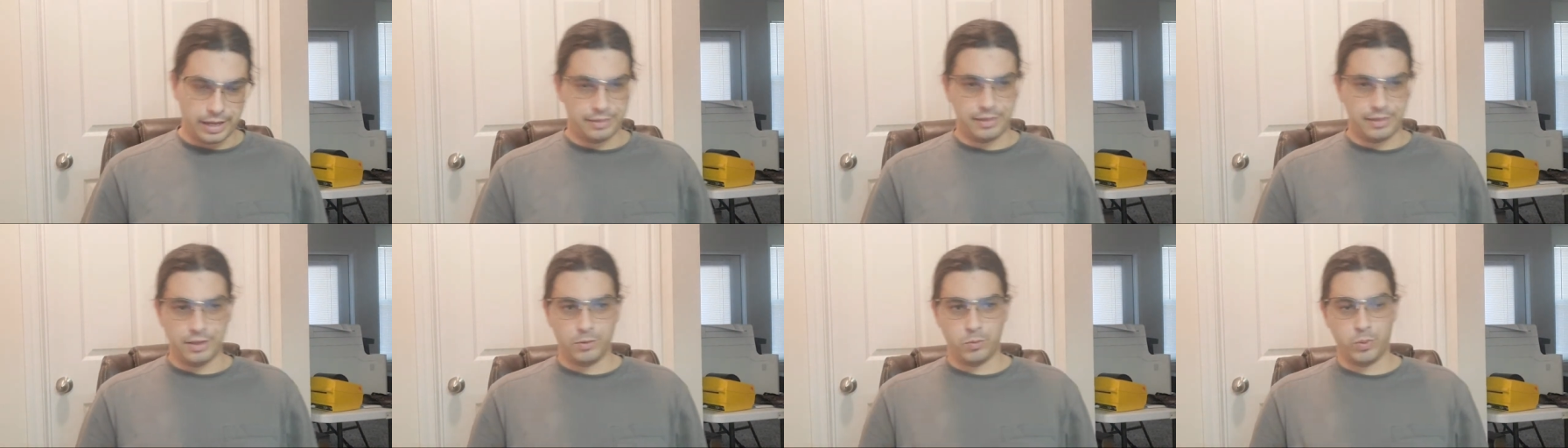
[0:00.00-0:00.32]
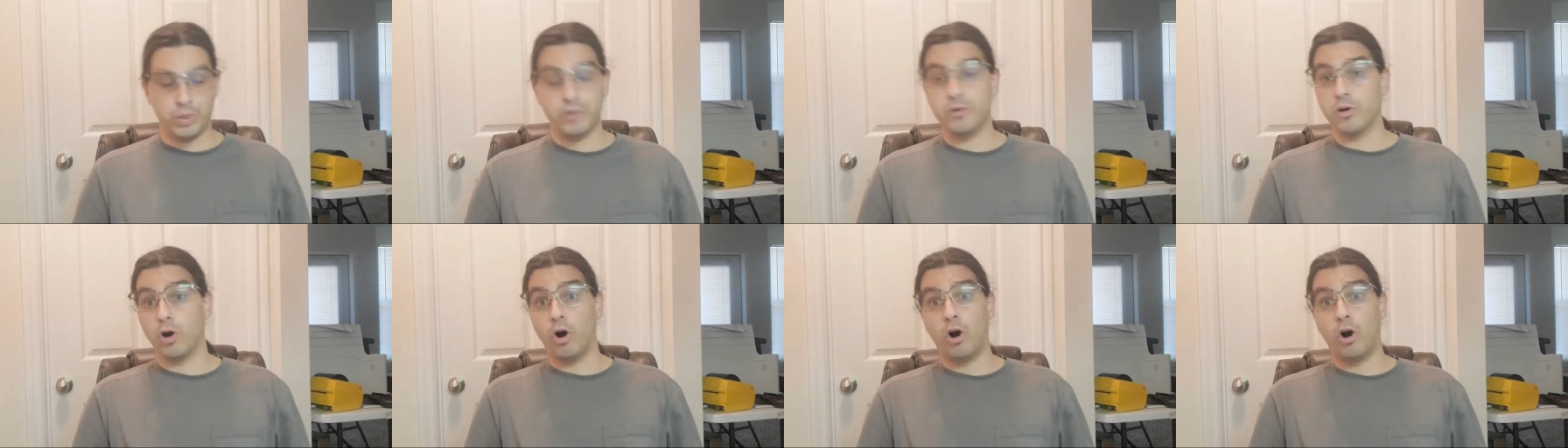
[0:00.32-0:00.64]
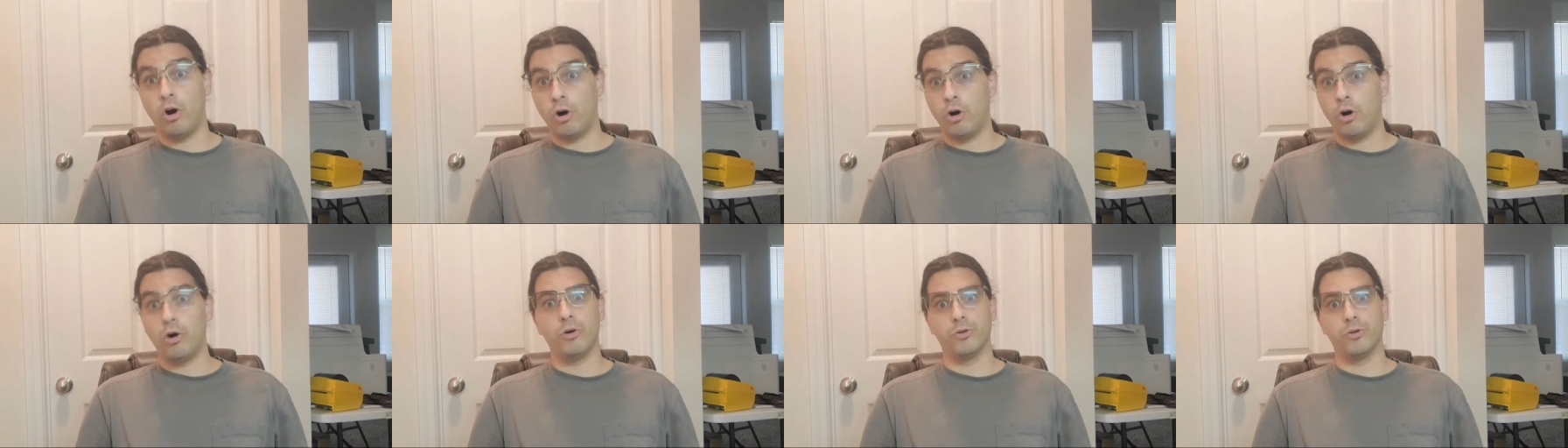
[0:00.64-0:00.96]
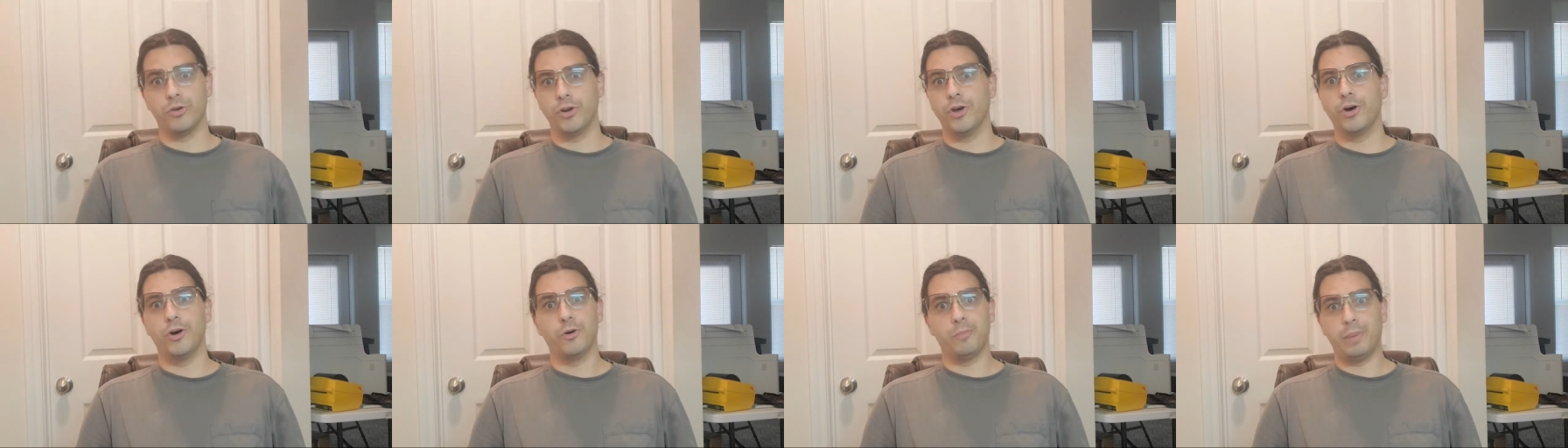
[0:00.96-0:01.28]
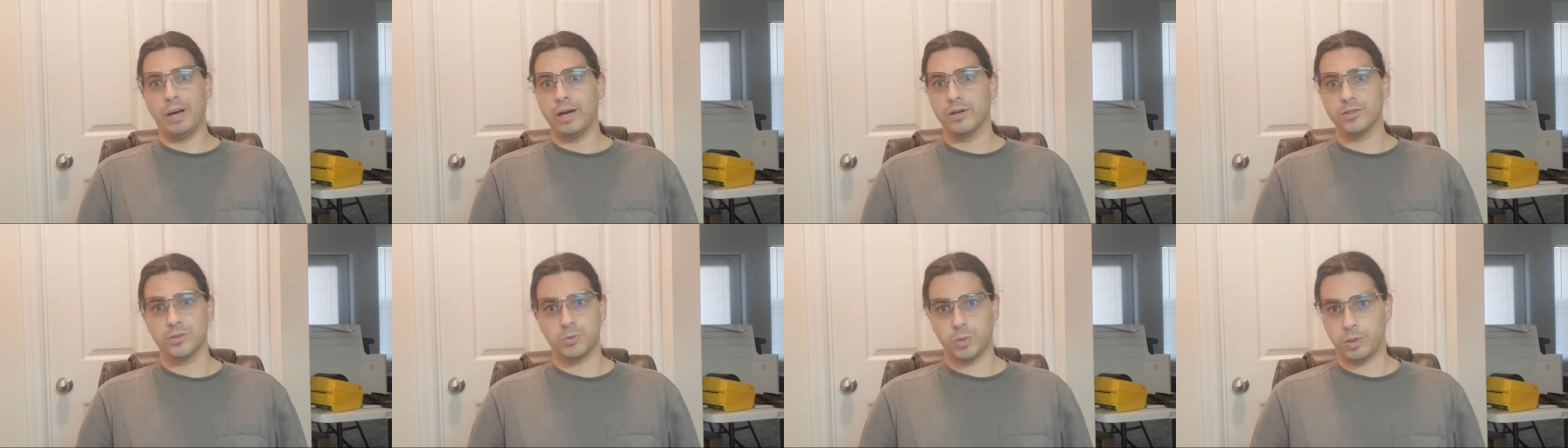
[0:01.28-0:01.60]
think we all know
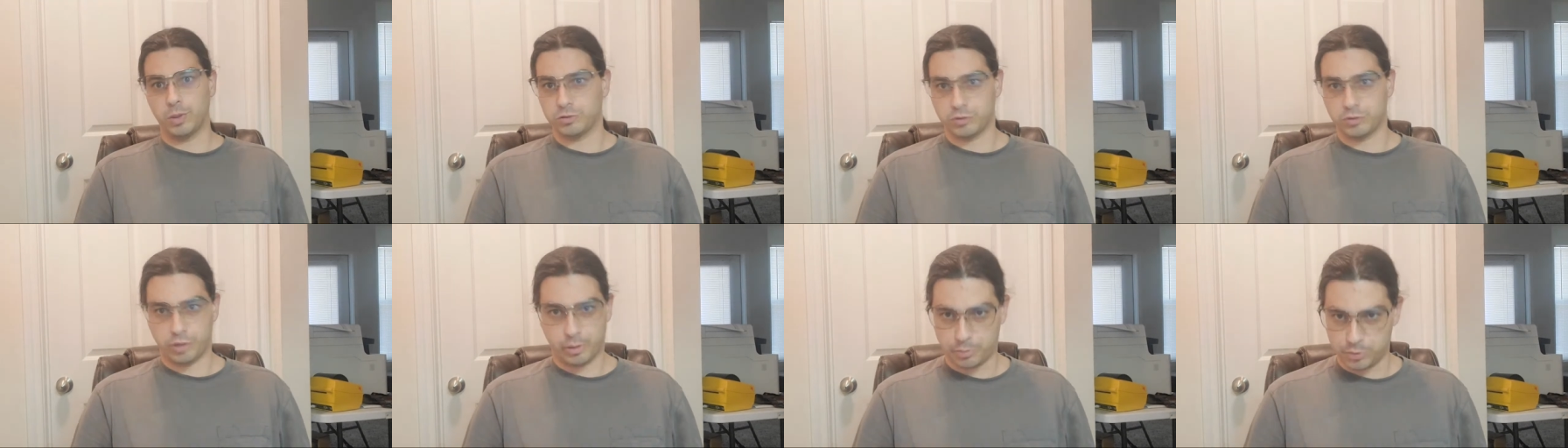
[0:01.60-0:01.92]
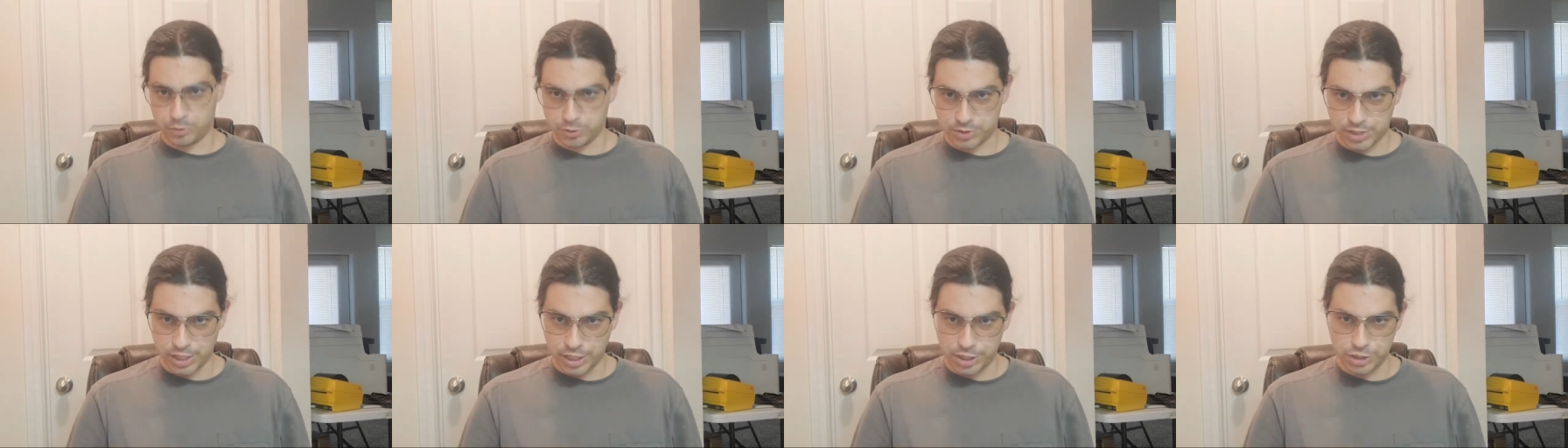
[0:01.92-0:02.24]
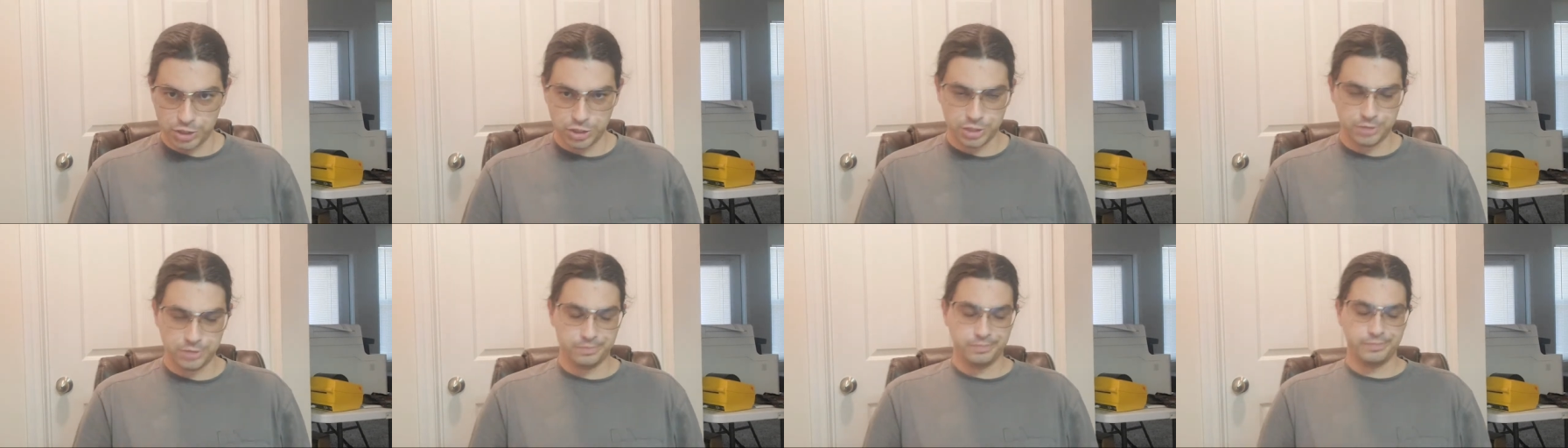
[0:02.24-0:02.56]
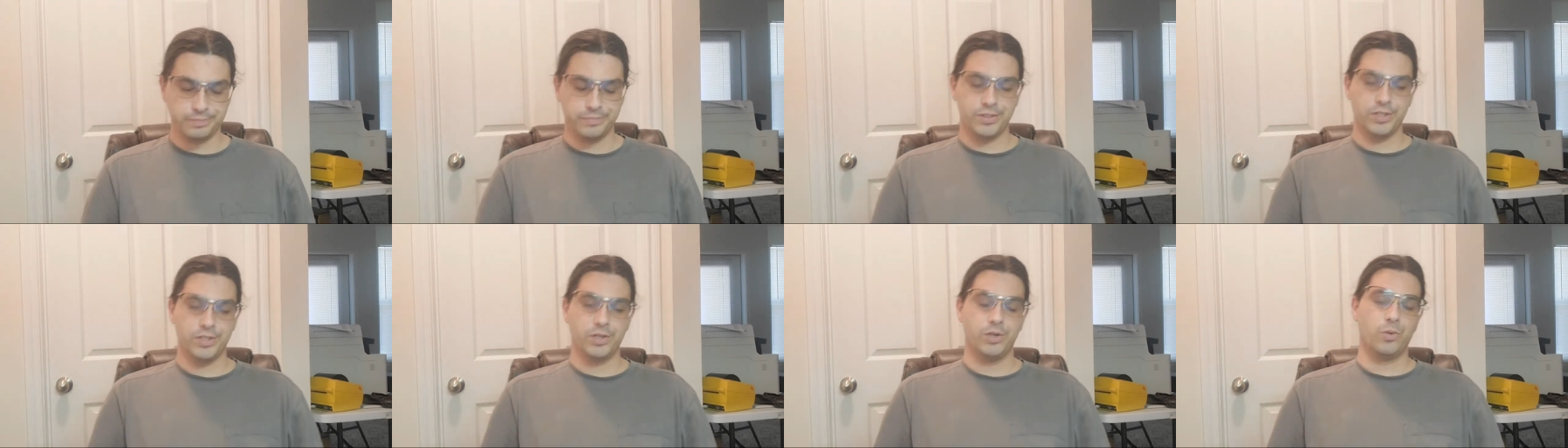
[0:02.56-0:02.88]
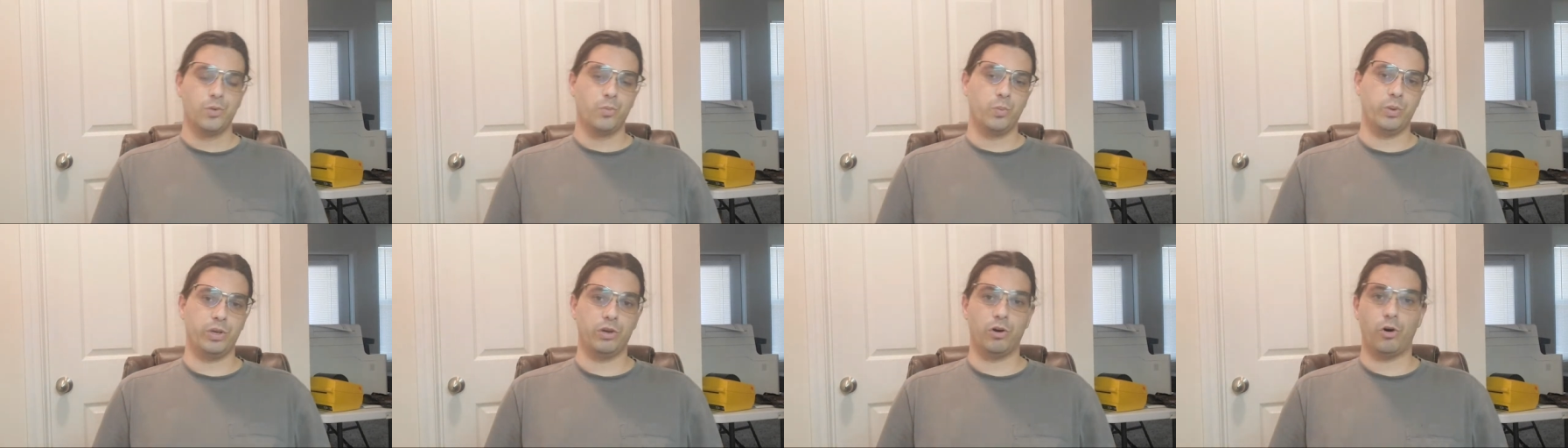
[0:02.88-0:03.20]
about Swift's reputation.
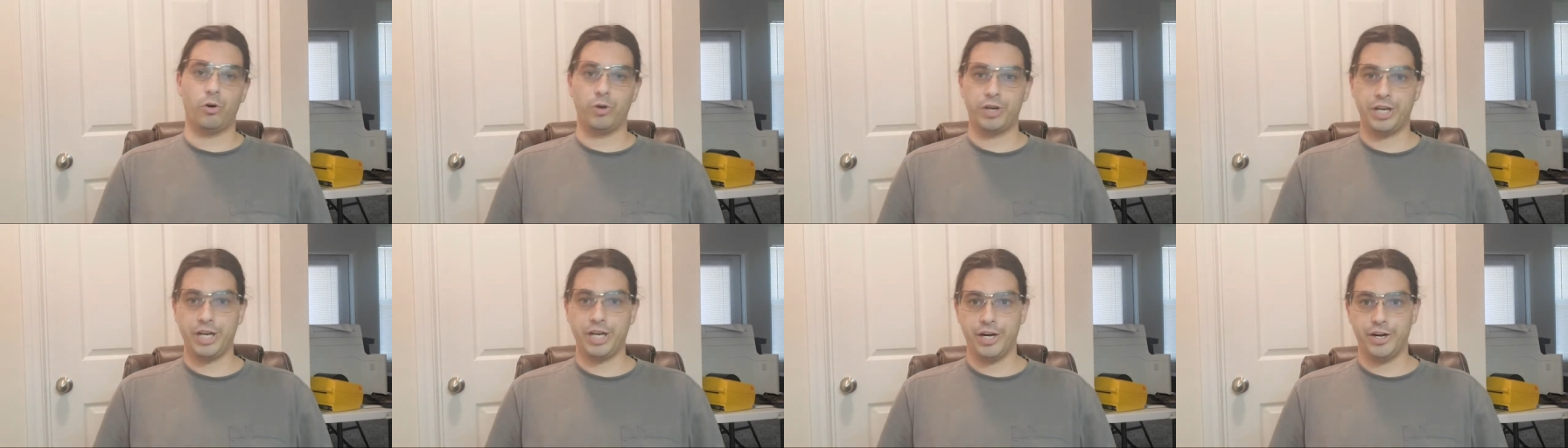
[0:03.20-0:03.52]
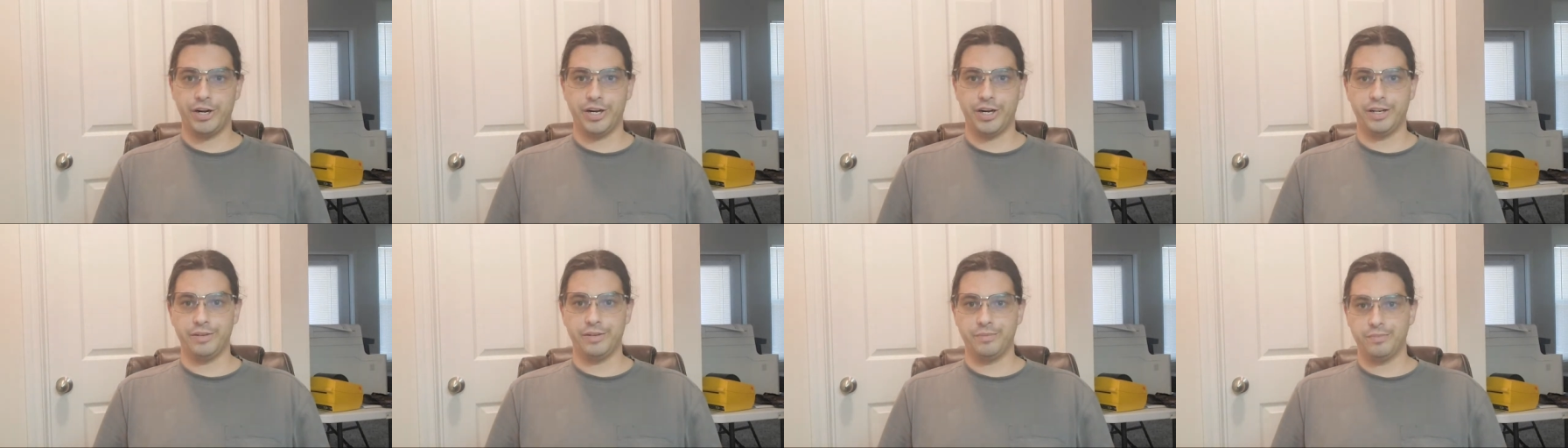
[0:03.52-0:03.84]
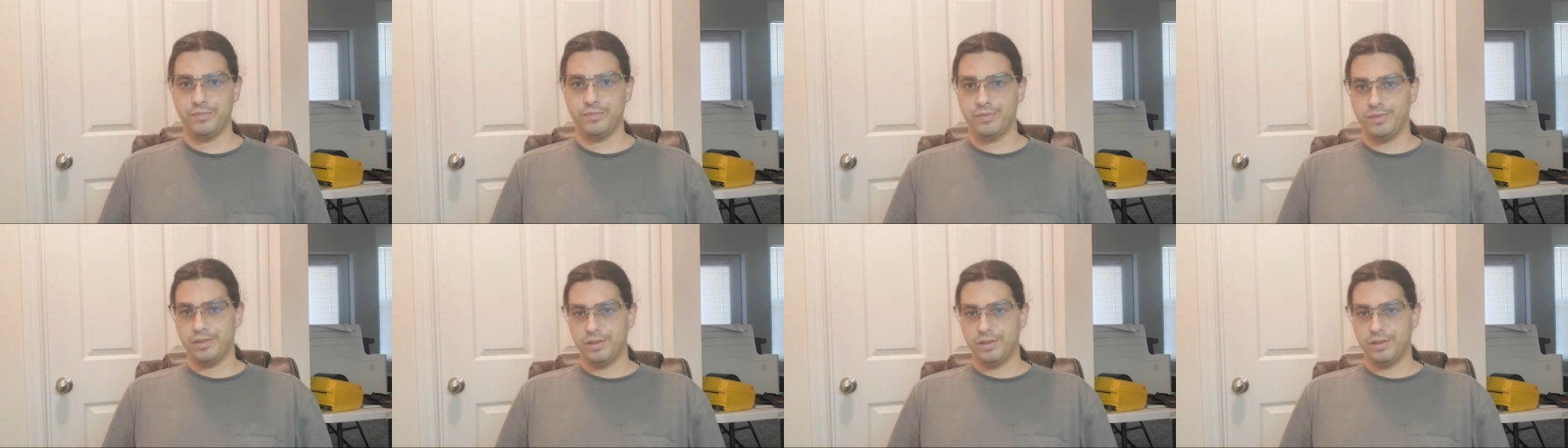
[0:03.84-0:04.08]
We all hear it.